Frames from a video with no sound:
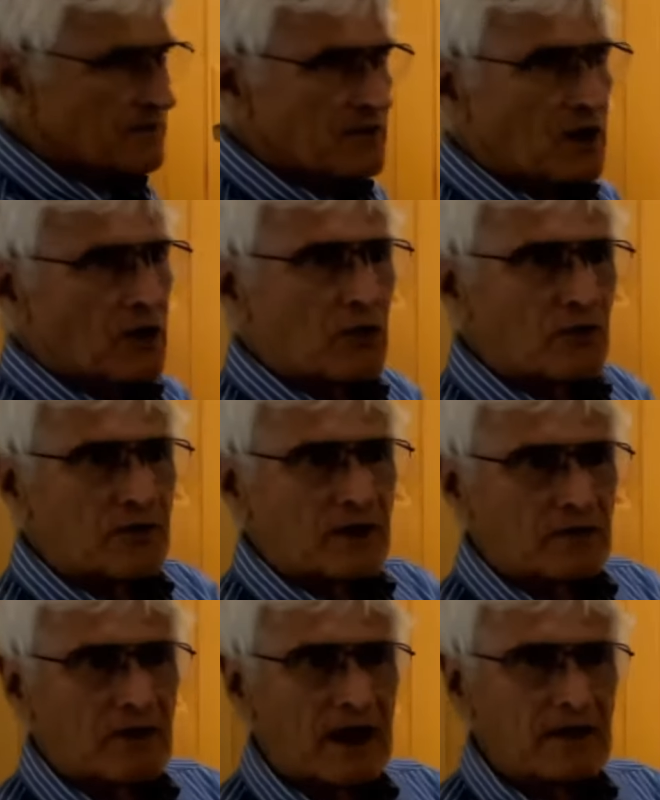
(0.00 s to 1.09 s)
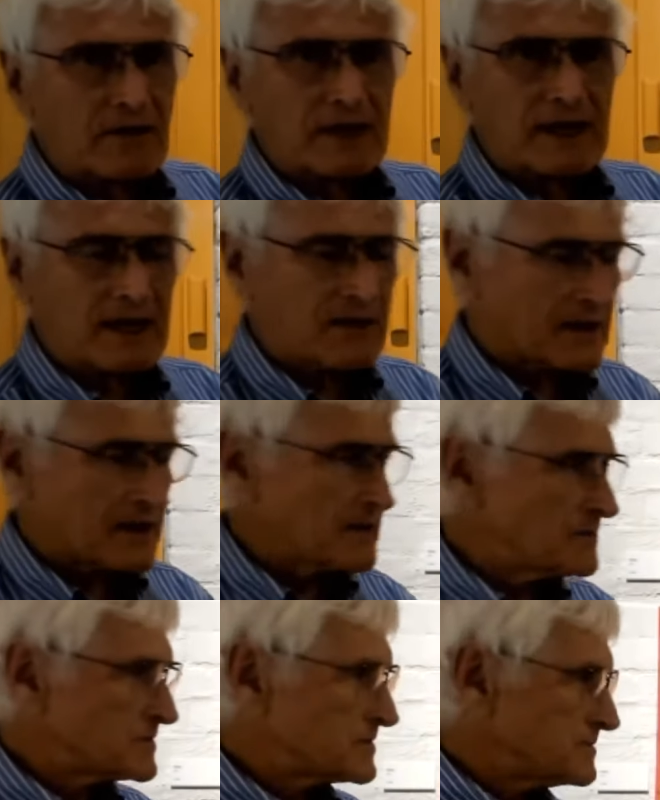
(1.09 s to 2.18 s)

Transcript: of the whole thing rather than anything else.